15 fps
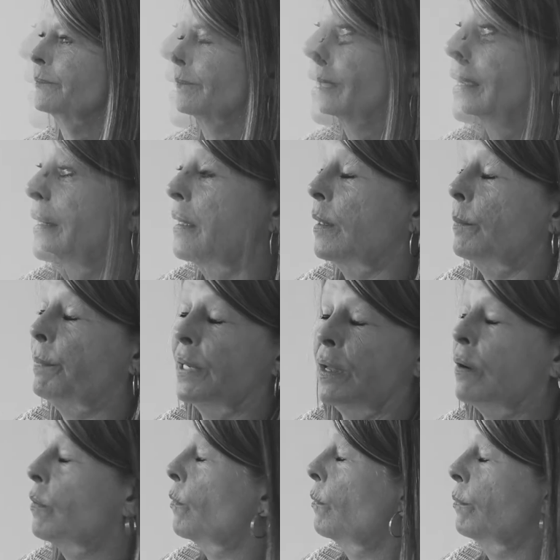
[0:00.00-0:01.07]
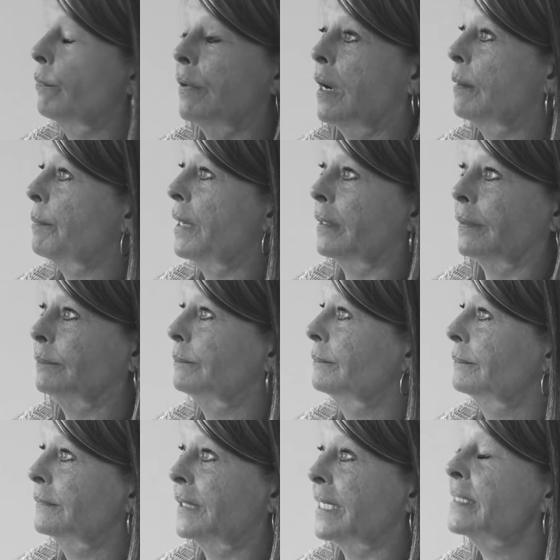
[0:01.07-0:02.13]
I had to go below rock bottom.
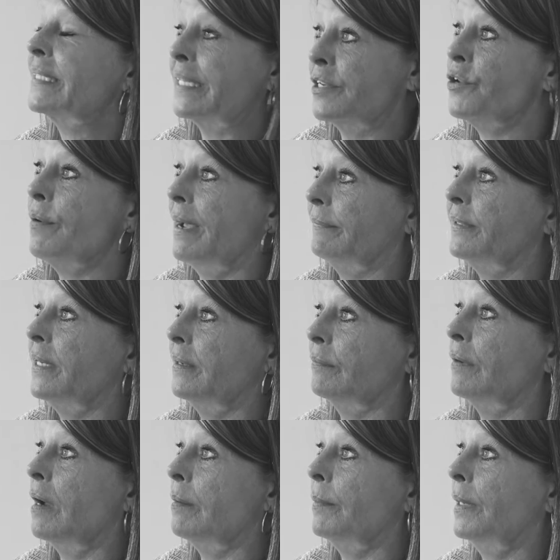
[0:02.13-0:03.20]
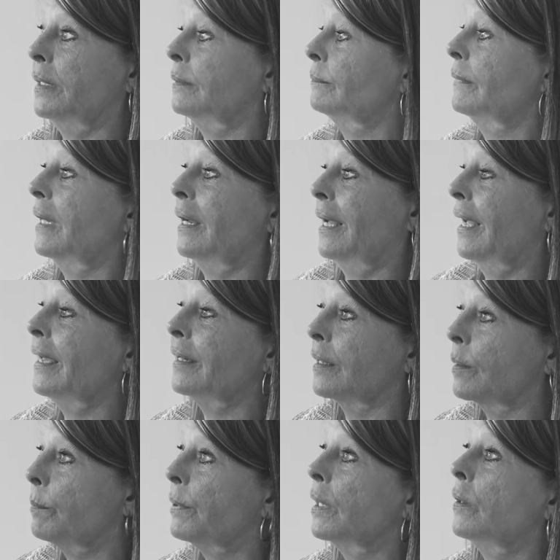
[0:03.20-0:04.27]
They say you have to hit rock bottom. I had to
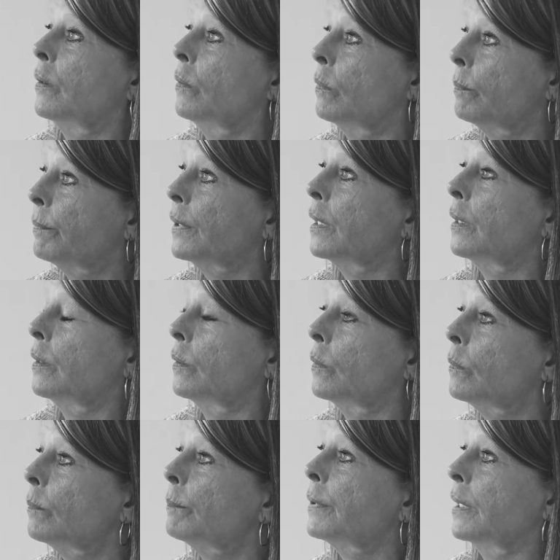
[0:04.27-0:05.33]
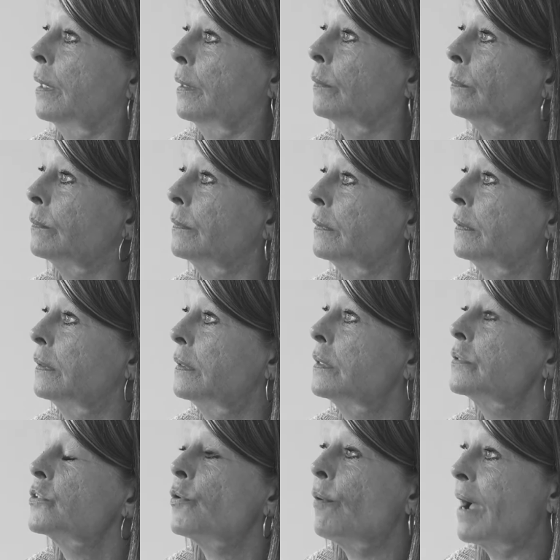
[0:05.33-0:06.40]
go below, below, below.
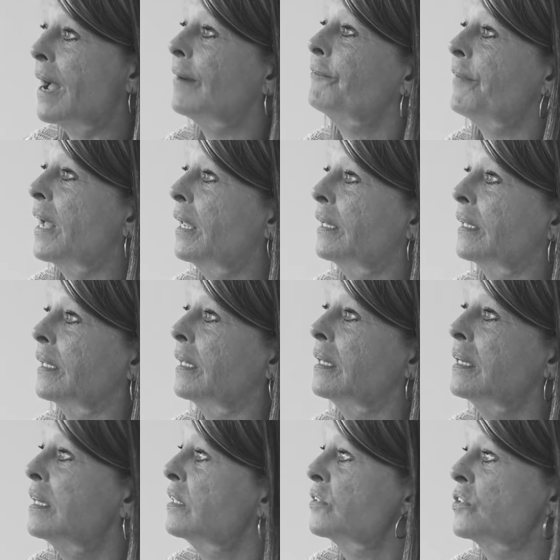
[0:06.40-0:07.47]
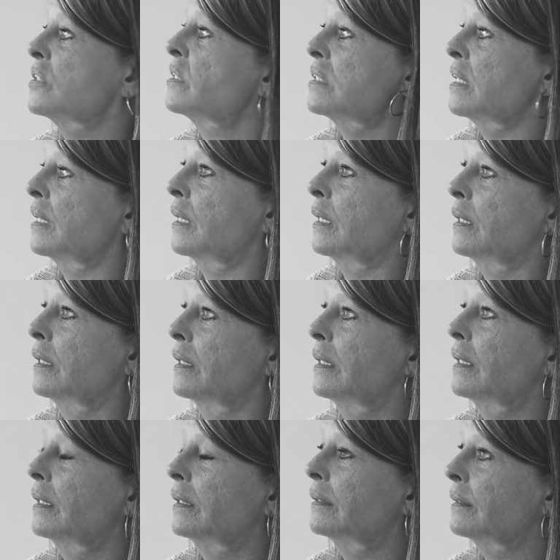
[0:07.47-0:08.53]
So I finally just said,
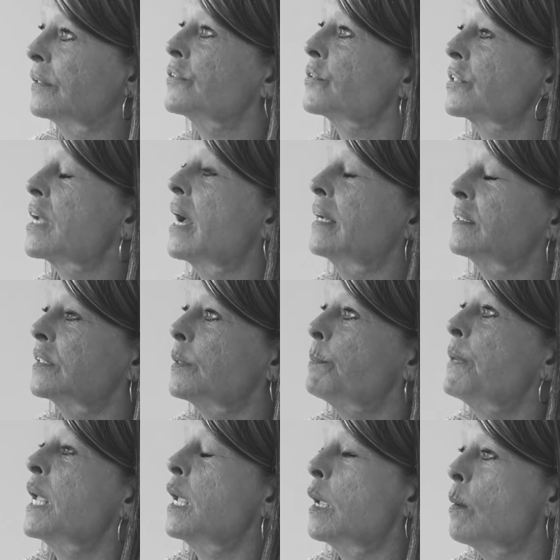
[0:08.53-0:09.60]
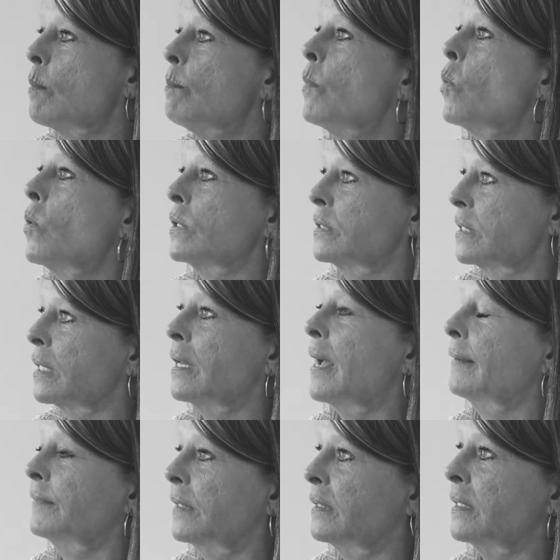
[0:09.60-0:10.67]
there's got to be more to
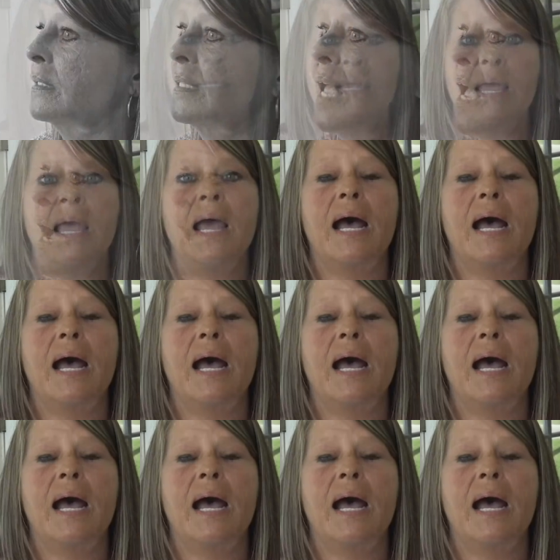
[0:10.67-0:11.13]
life than this.